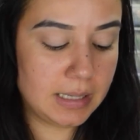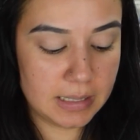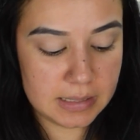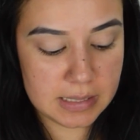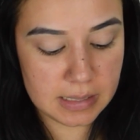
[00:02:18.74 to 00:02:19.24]

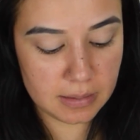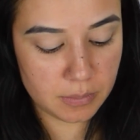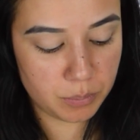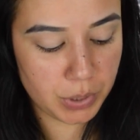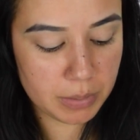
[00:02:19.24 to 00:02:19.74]
it's
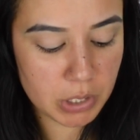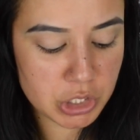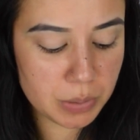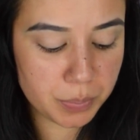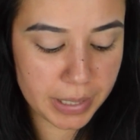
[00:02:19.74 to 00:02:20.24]
pretty much
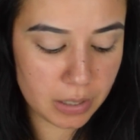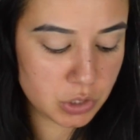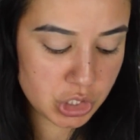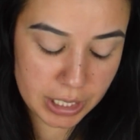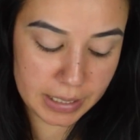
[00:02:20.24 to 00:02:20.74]
a brown
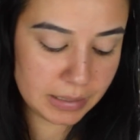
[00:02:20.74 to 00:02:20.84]
shade.